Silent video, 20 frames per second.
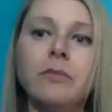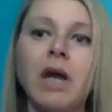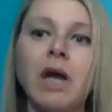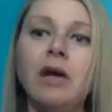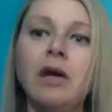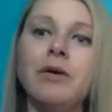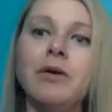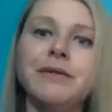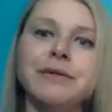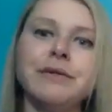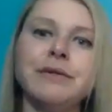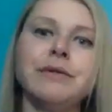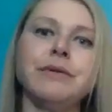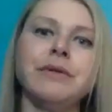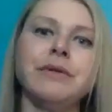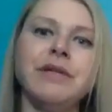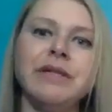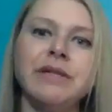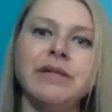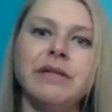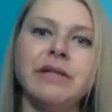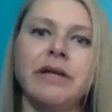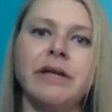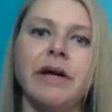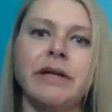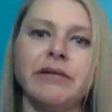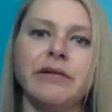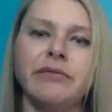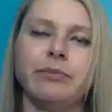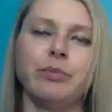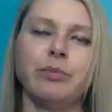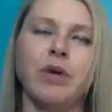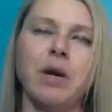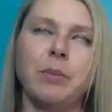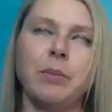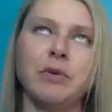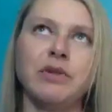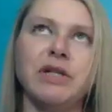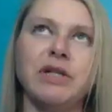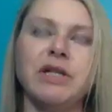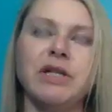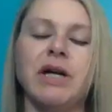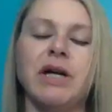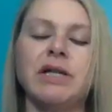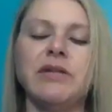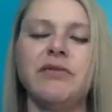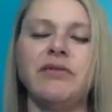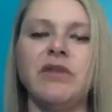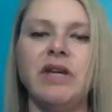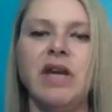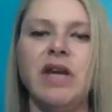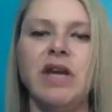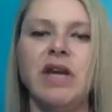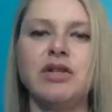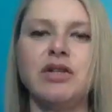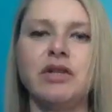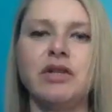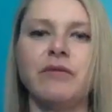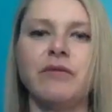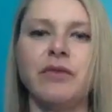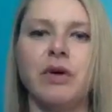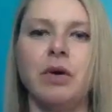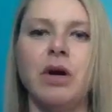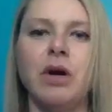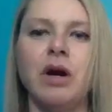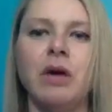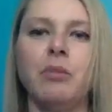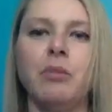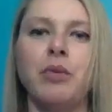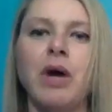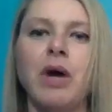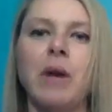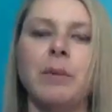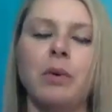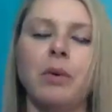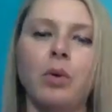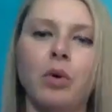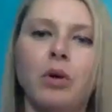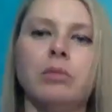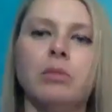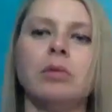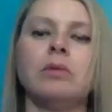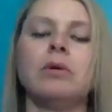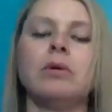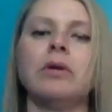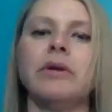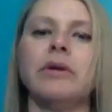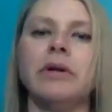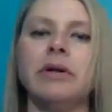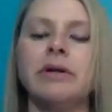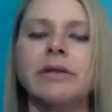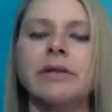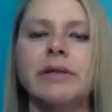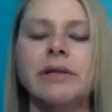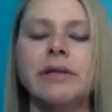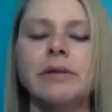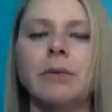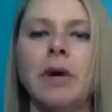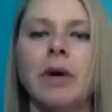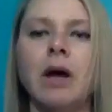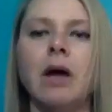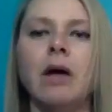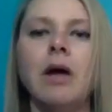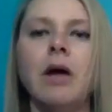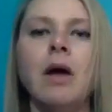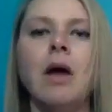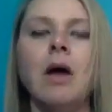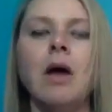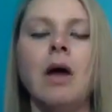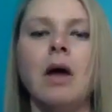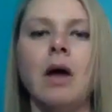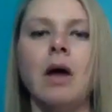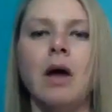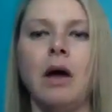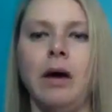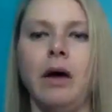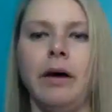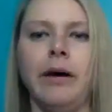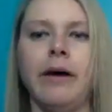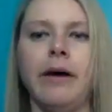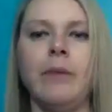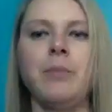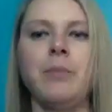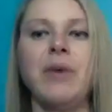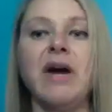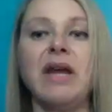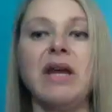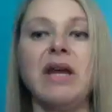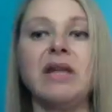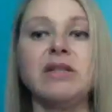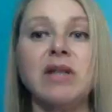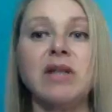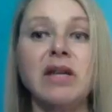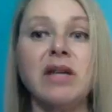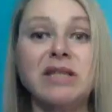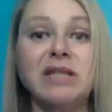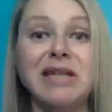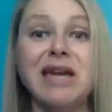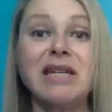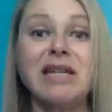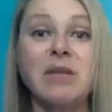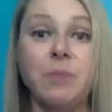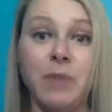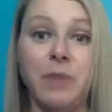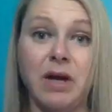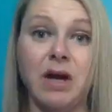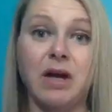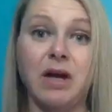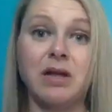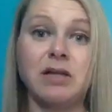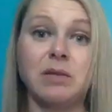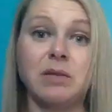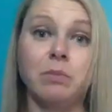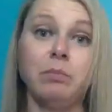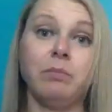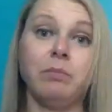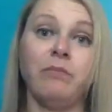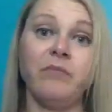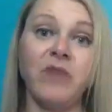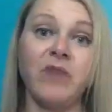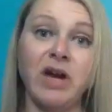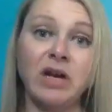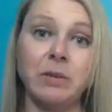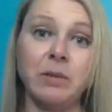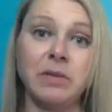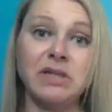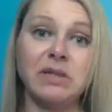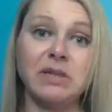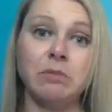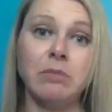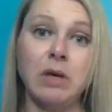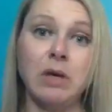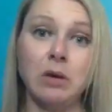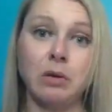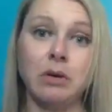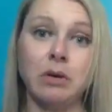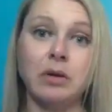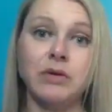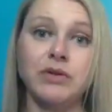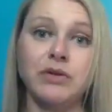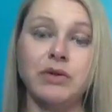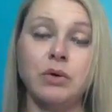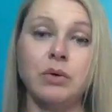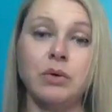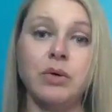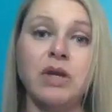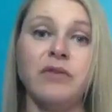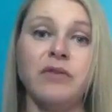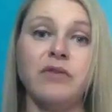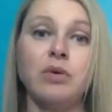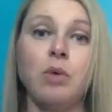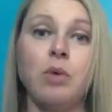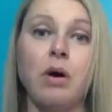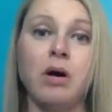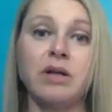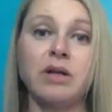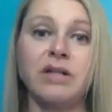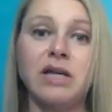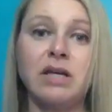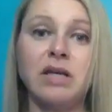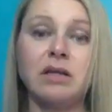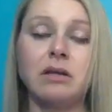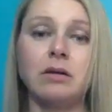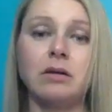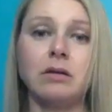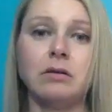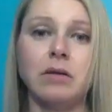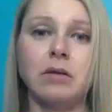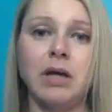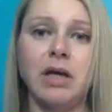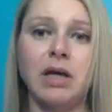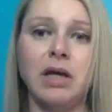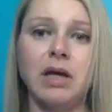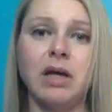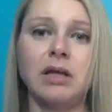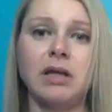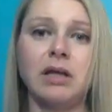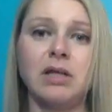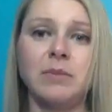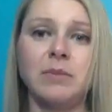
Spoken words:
And also you need proper detoxification for proper hormone clearance as well. But it does tend to bind vitamins and minerals. So if you are taking the chlorella and the